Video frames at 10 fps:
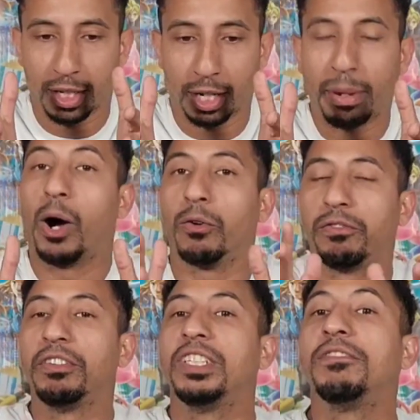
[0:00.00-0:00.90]
about
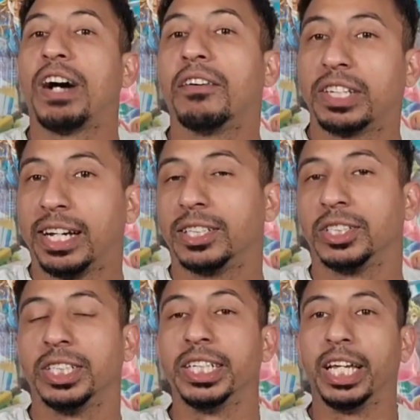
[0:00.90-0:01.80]
55
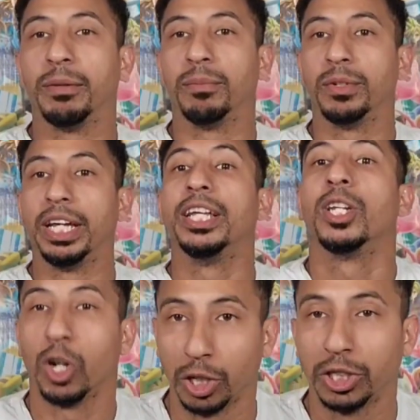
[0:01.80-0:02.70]
characters in the game
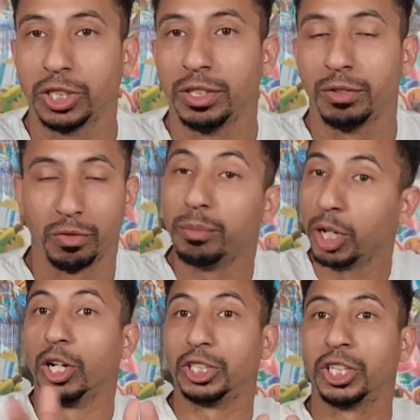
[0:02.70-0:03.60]
in launch, from
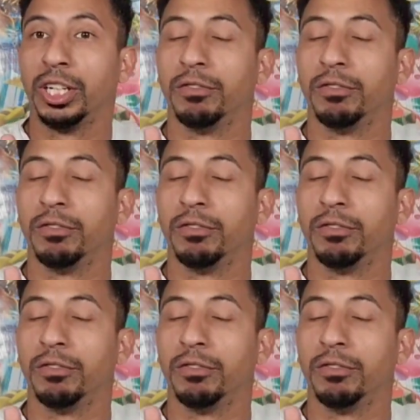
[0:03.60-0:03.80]
launch.